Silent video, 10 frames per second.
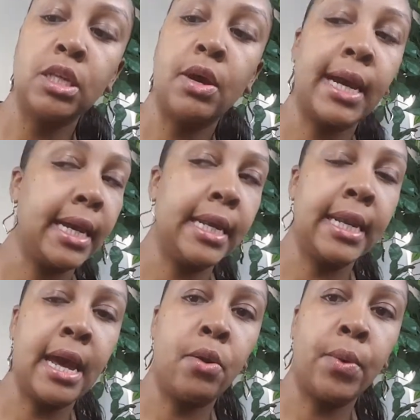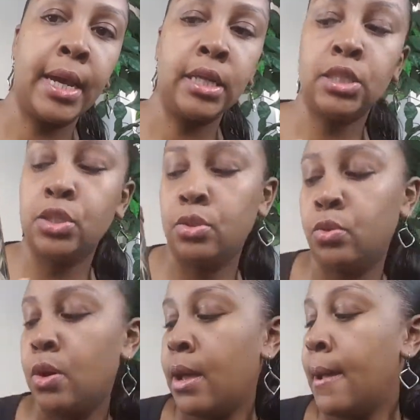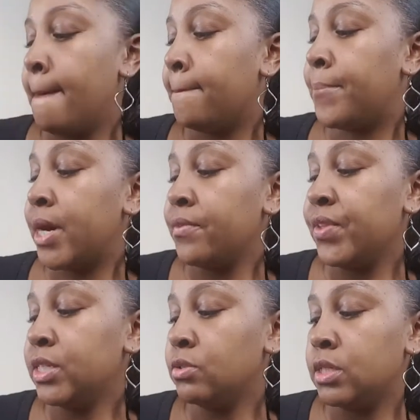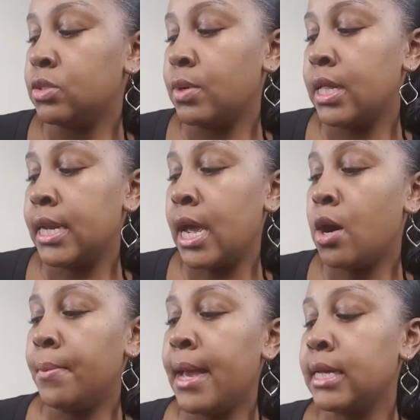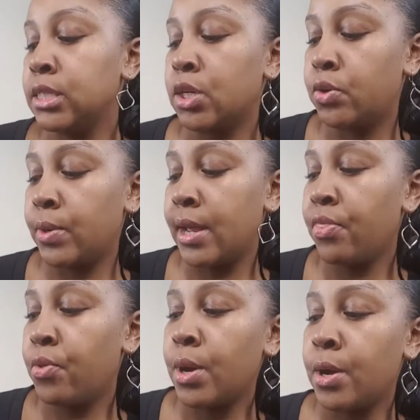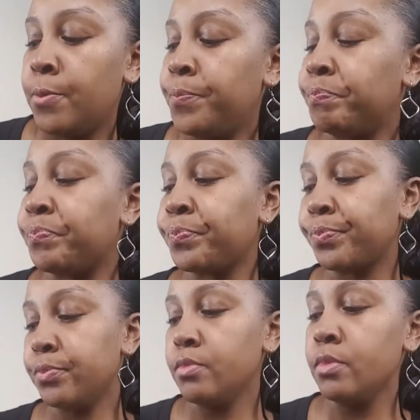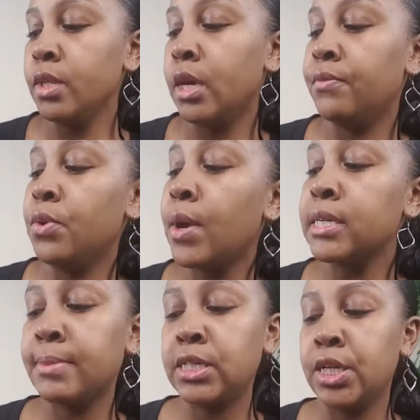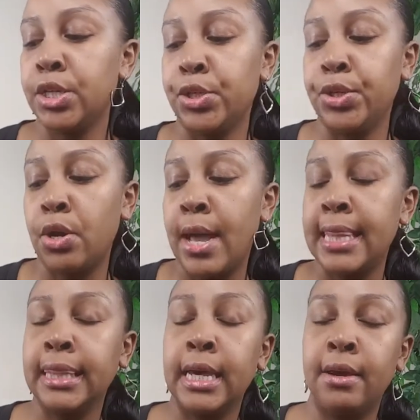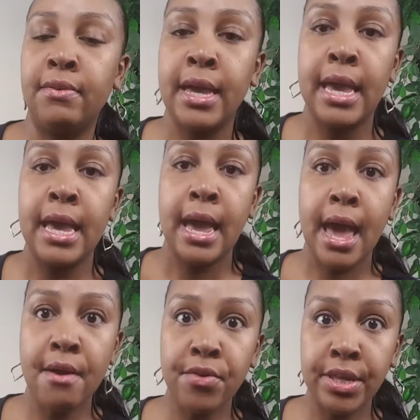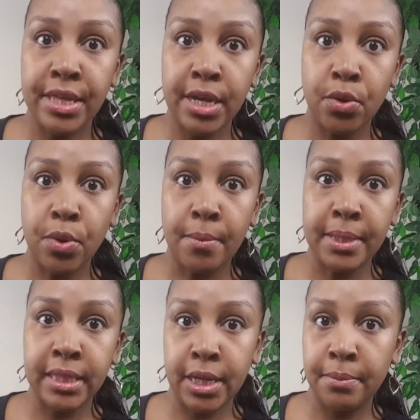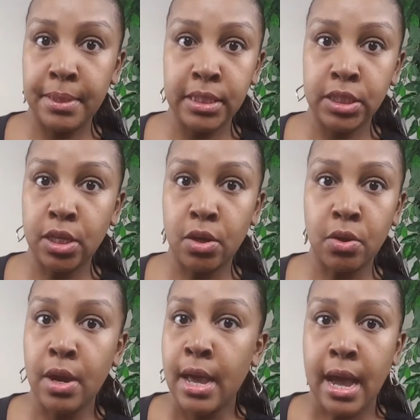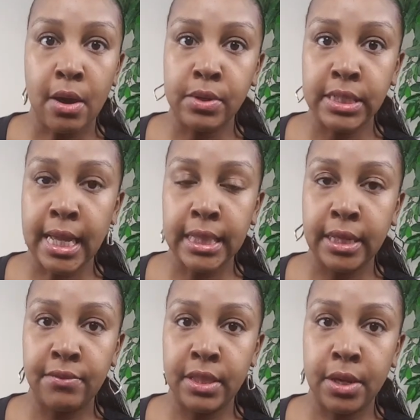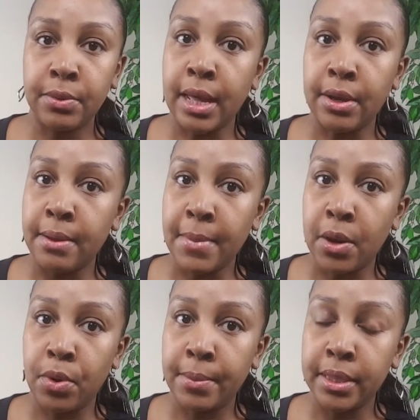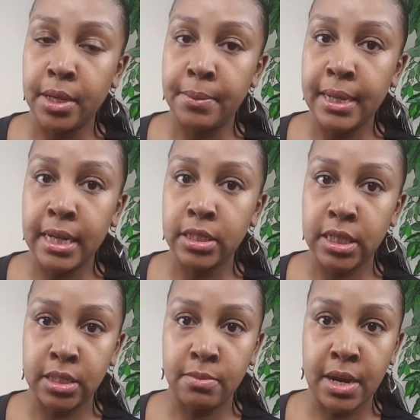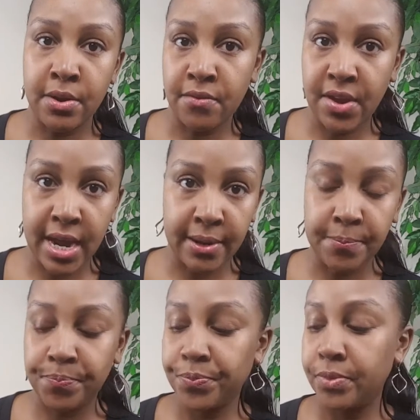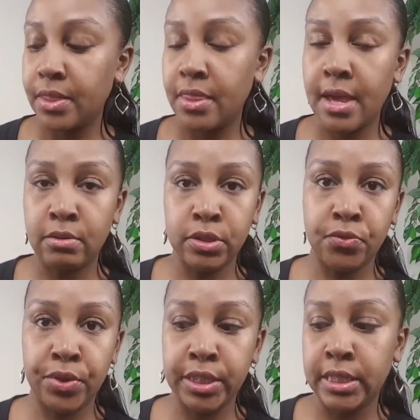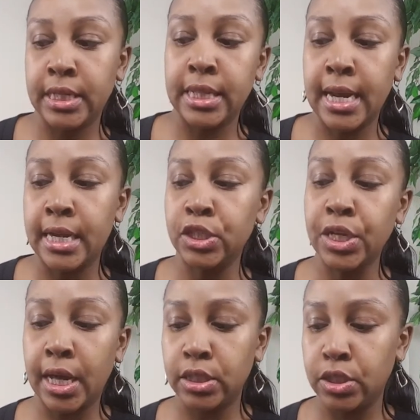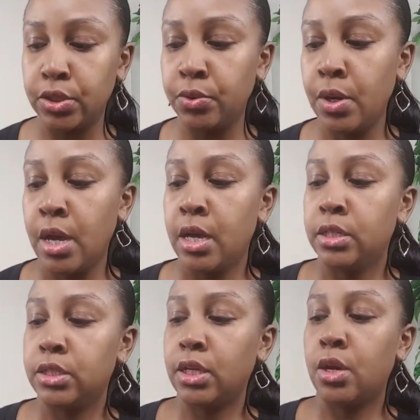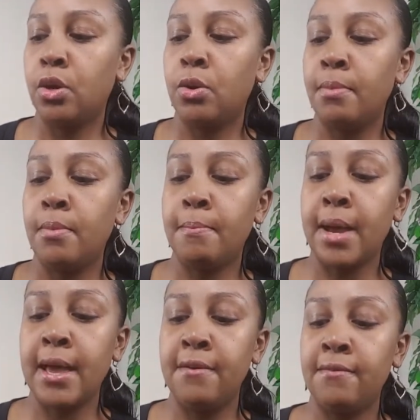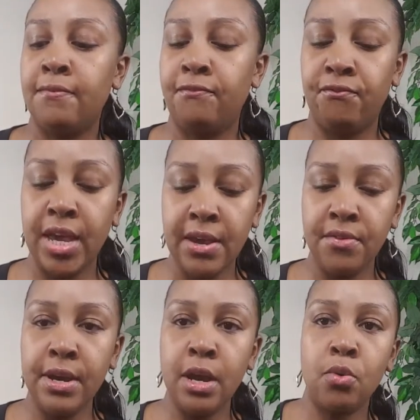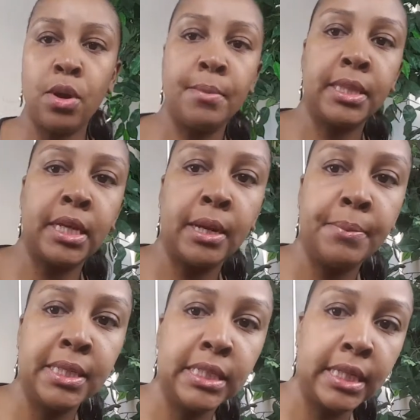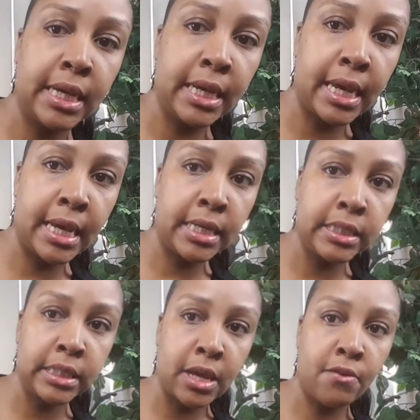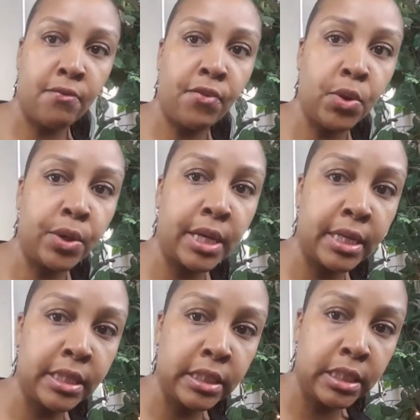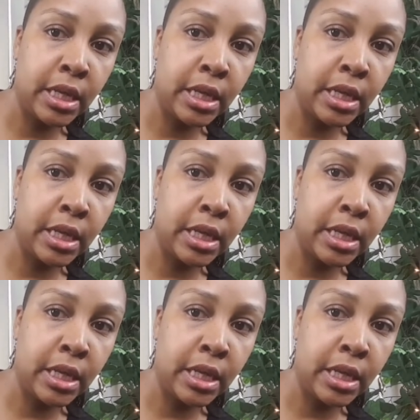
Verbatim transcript: So I cannot wait to burn this one as well. And I hope it has a great throw. If you watch my channel, you know I love everything aromatherapy. So I was not leaving there without getting my aromatherapy candles. As a matter of fact, that was the first thing that I shot to. So my favorite aromatherapy scent is Focus.